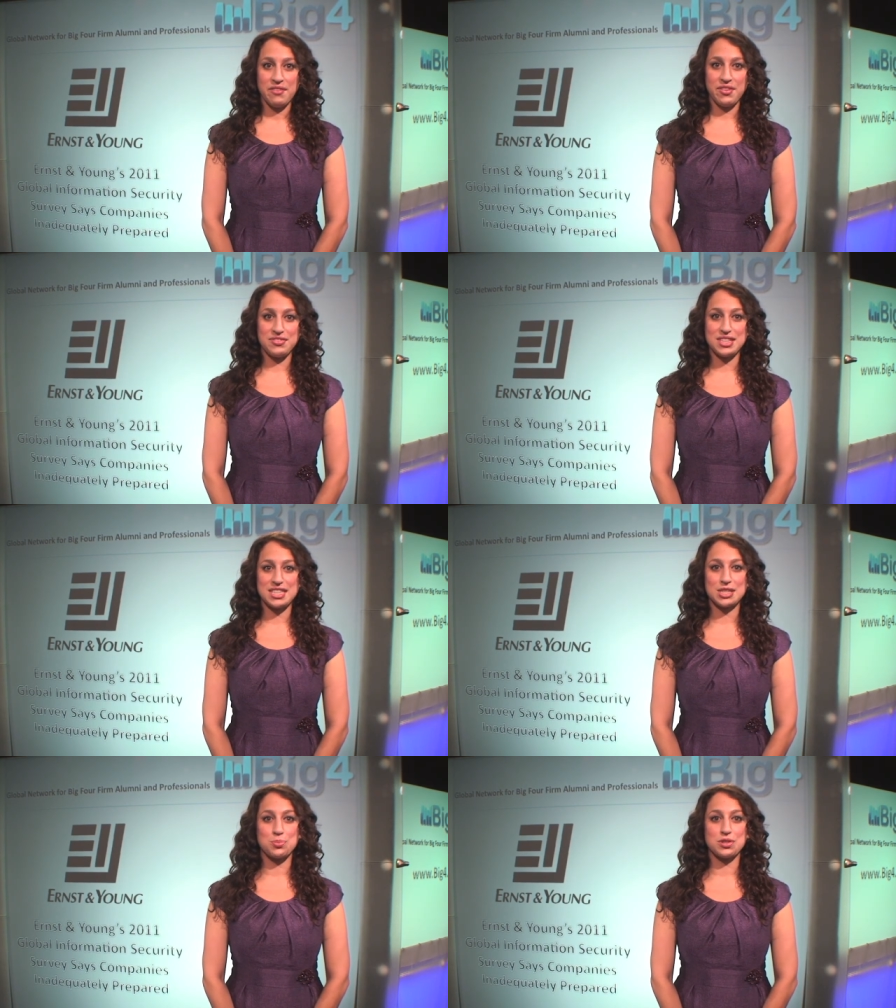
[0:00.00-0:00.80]

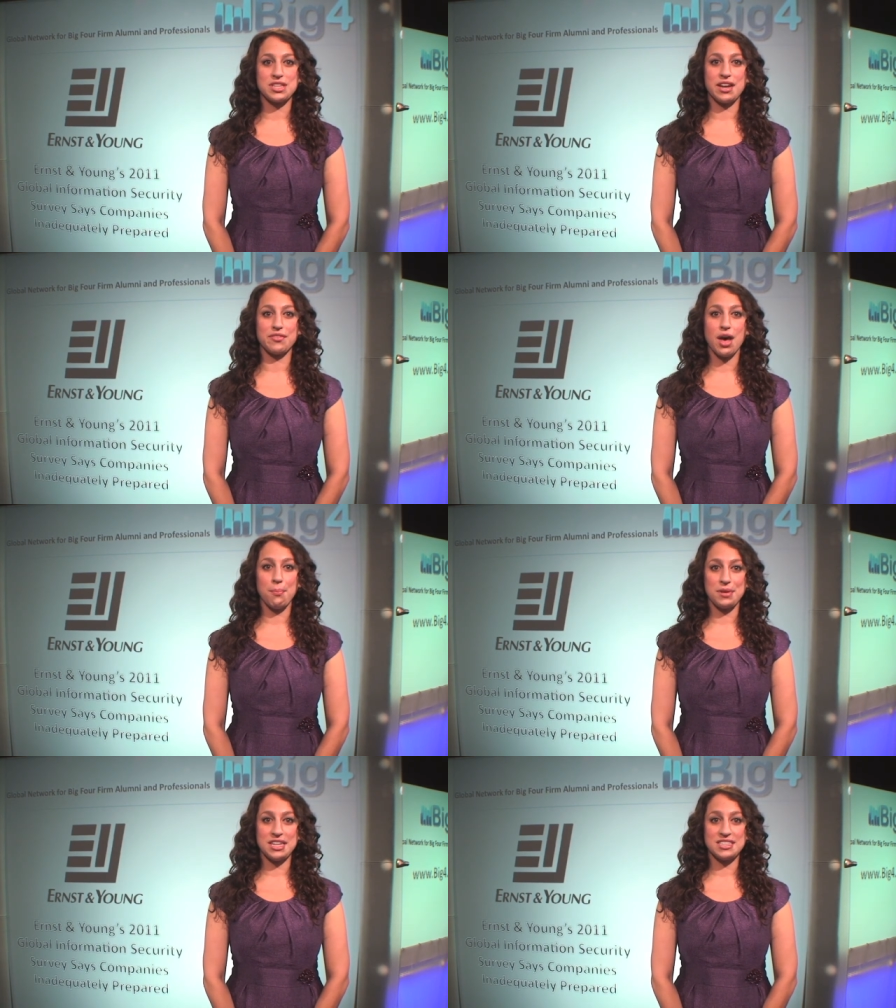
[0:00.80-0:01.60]
56% of
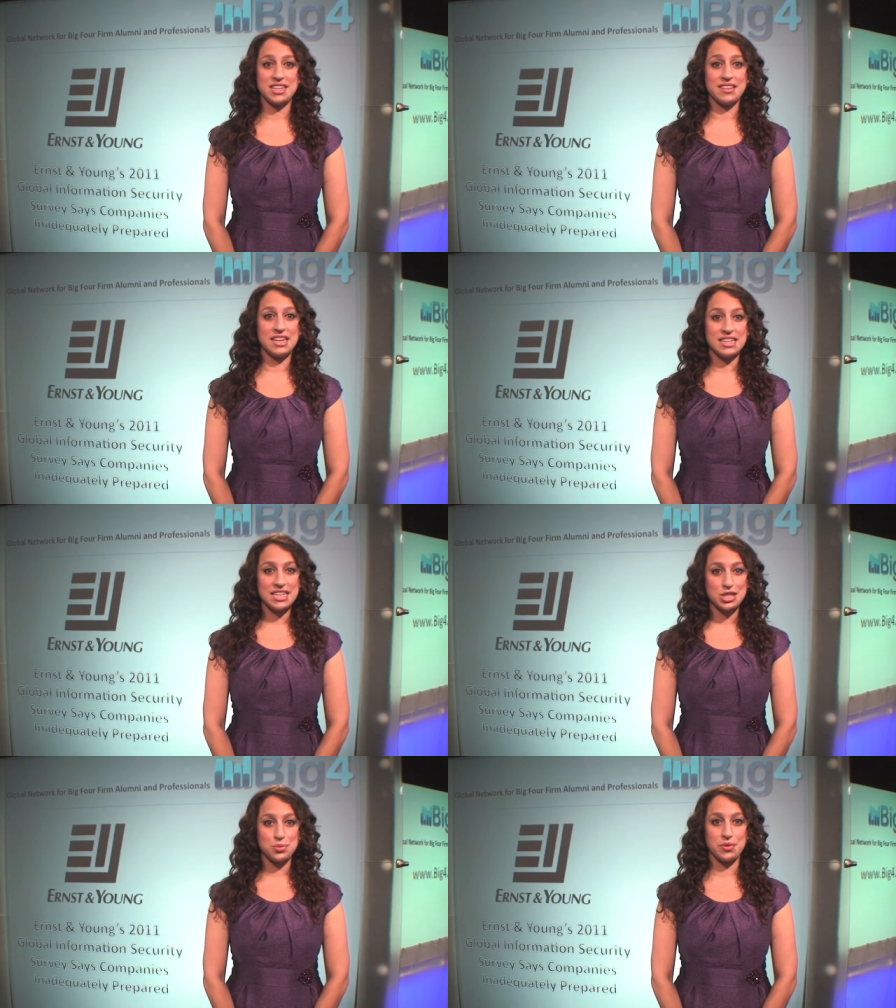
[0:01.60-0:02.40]
companies say they
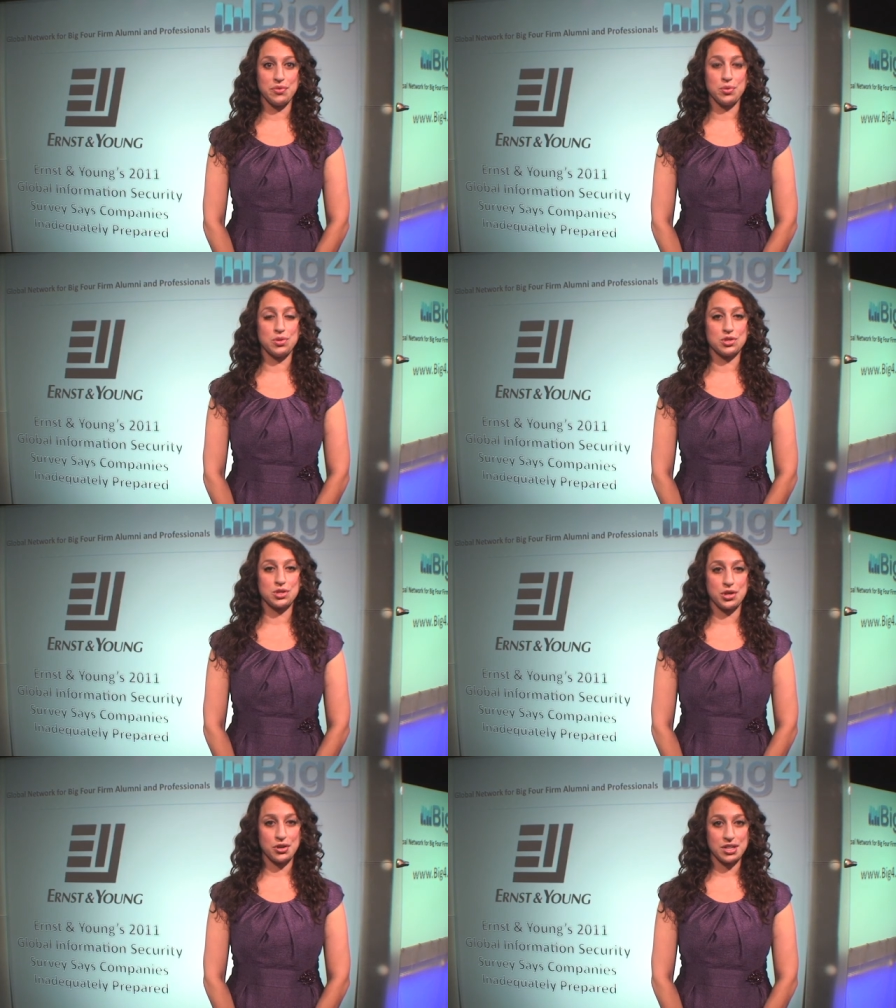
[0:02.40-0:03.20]
need to review their
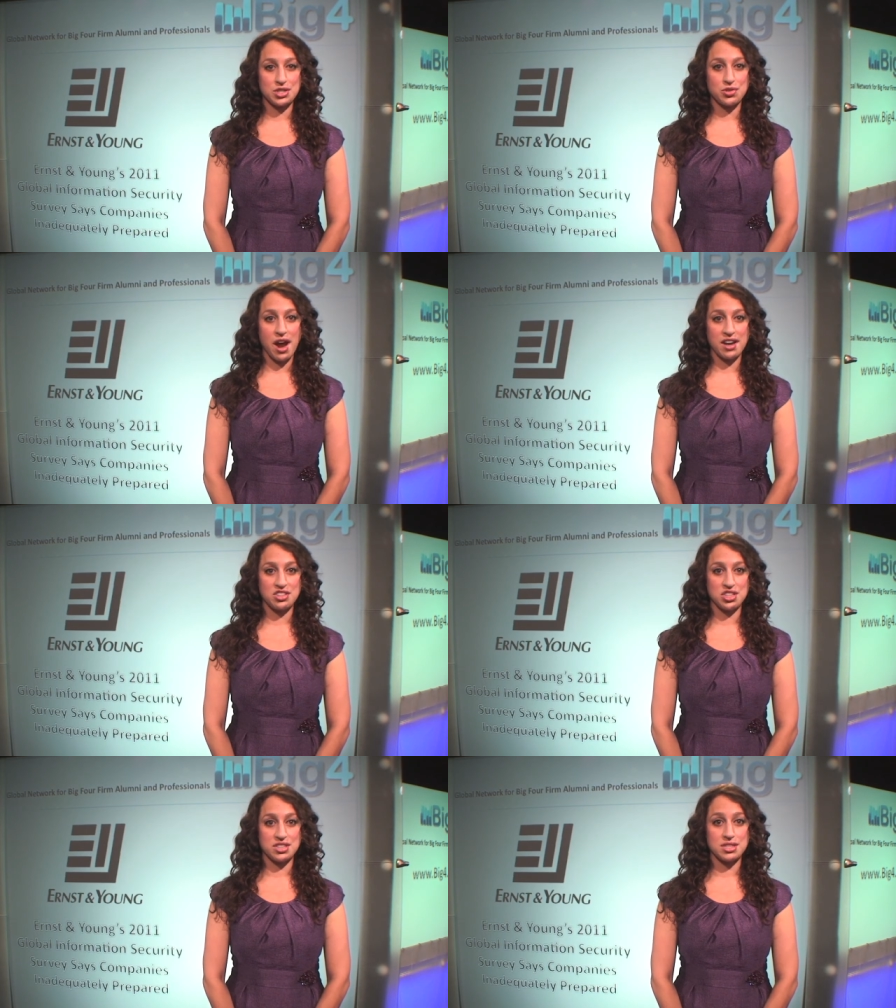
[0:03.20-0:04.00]
security
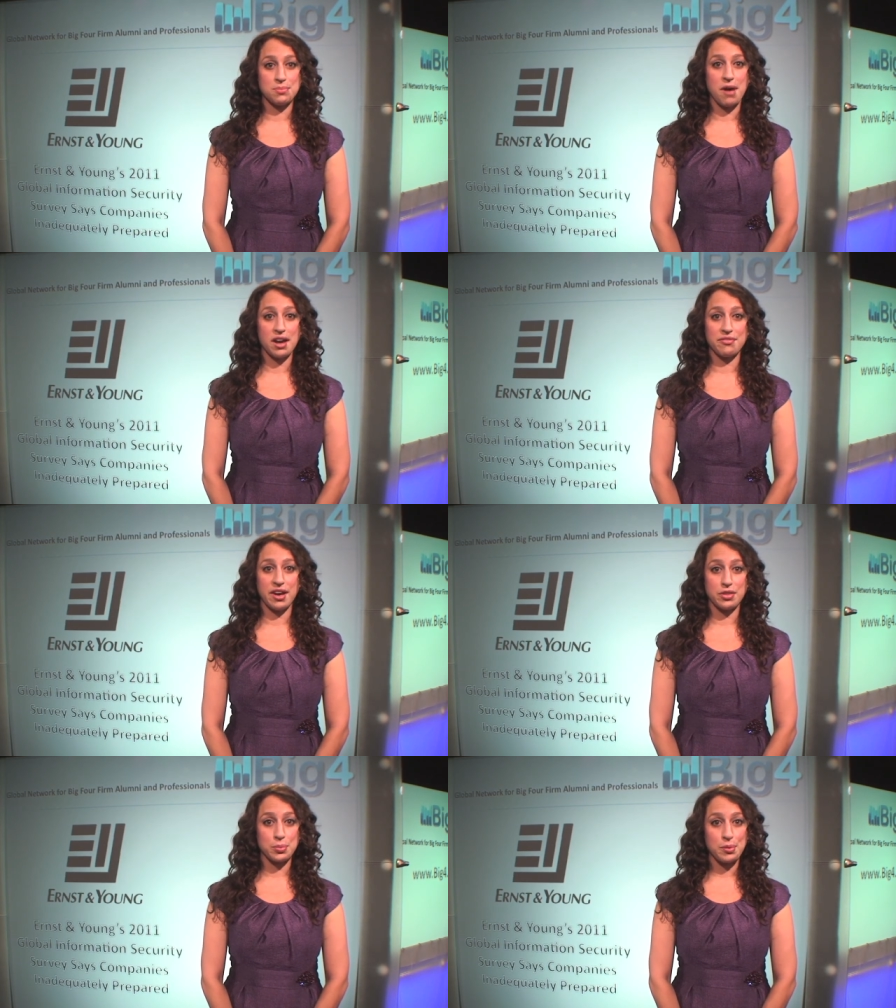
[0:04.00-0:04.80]
strategies to
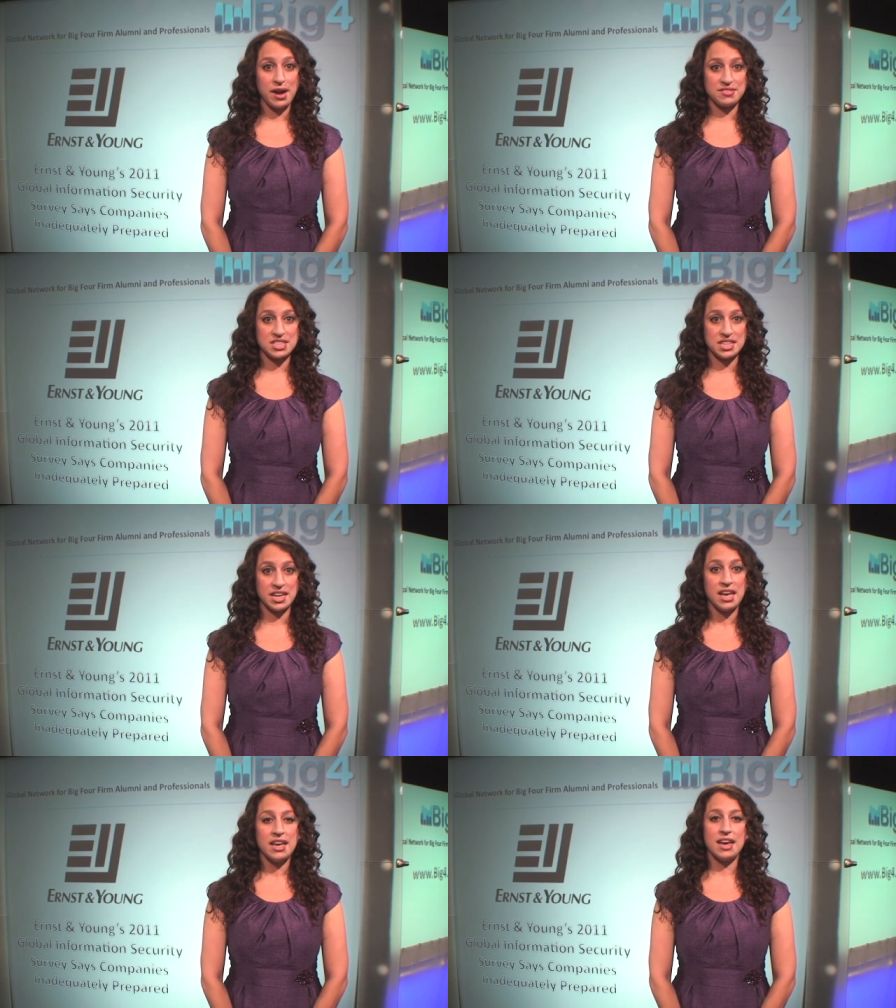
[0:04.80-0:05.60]
modify their privacy
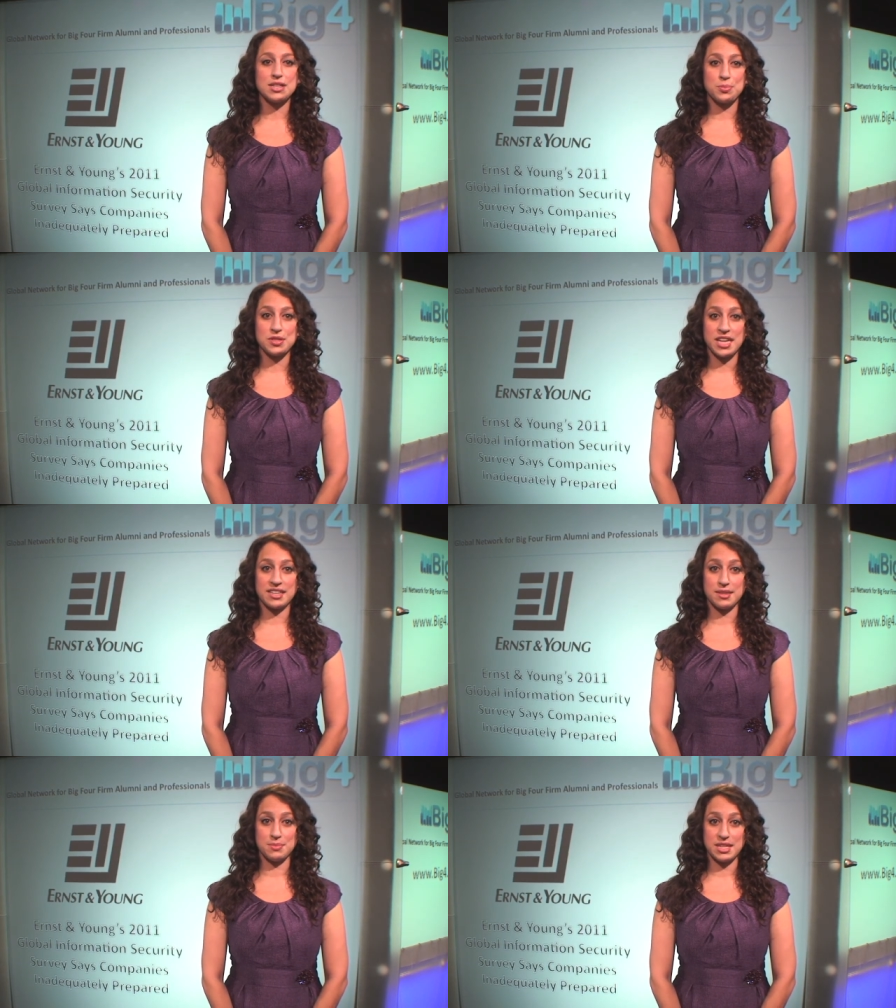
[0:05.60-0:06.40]
and to
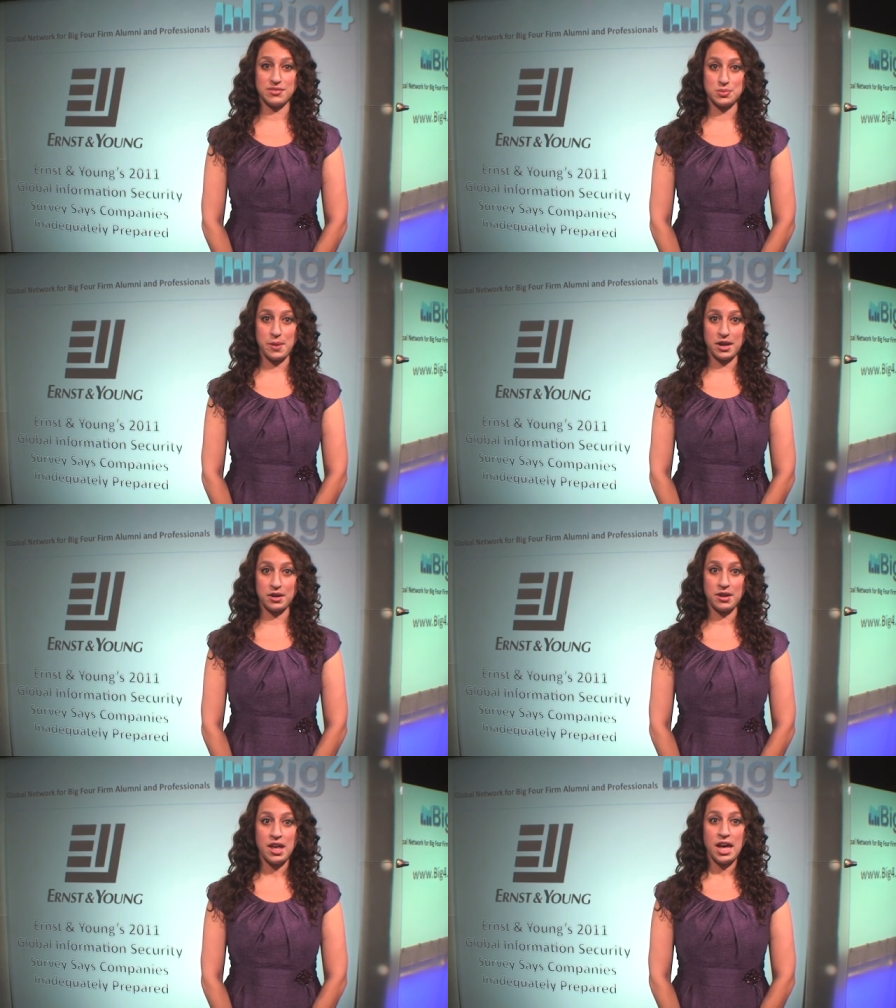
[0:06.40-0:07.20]
protect themselves better.